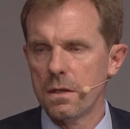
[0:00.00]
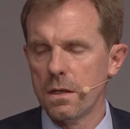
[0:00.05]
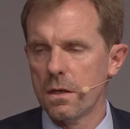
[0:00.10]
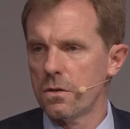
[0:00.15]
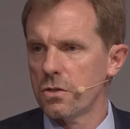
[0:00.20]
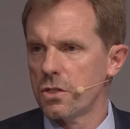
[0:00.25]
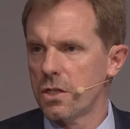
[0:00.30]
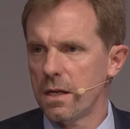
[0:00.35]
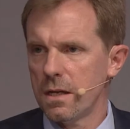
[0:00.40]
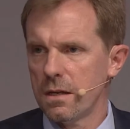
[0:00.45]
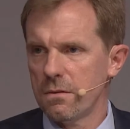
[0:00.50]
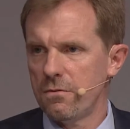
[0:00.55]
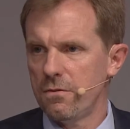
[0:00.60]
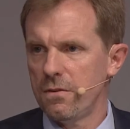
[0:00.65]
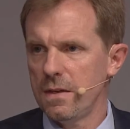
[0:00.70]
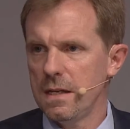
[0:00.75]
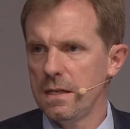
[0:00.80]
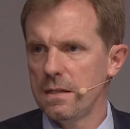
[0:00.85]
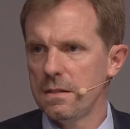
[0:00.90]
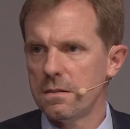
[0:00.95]
negotiating
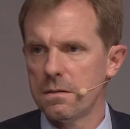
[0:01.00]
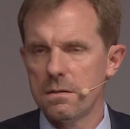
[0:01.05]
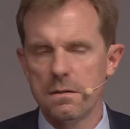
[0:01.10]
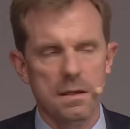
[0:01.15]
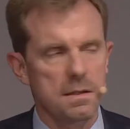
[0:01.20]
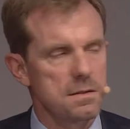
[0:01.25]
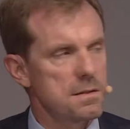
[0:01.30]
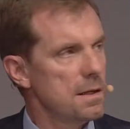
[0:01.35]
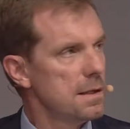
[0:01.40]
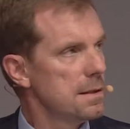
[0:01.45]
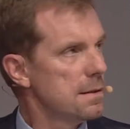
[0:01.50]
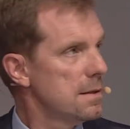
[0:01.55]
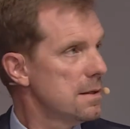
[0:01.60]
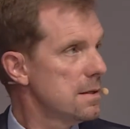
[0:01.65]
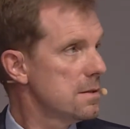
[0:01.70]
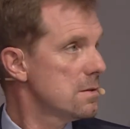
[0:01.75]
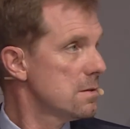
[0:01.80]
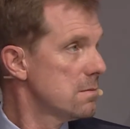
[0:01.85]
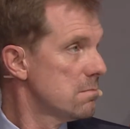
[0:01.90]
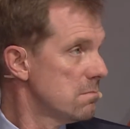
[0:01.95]
fees, things like
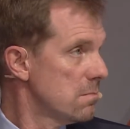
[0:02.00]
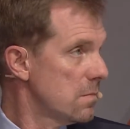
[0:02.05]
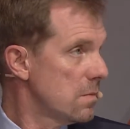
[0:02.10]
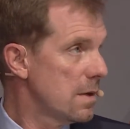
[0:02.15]
this.